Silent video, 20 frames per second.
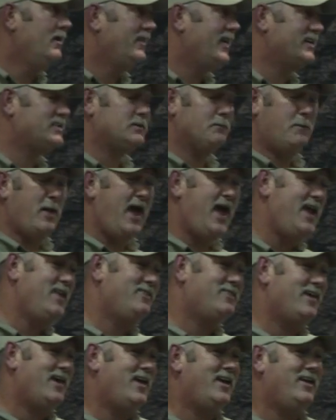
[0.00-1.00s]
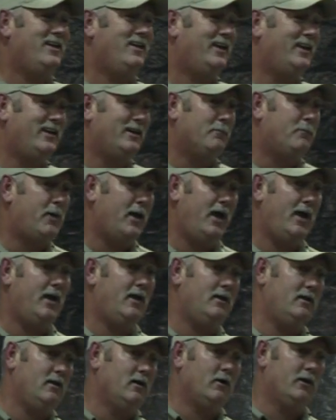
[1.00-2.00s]
That's a pay thing. You need to
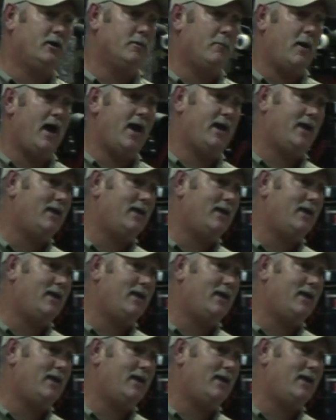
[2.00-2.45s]
pay, you buy a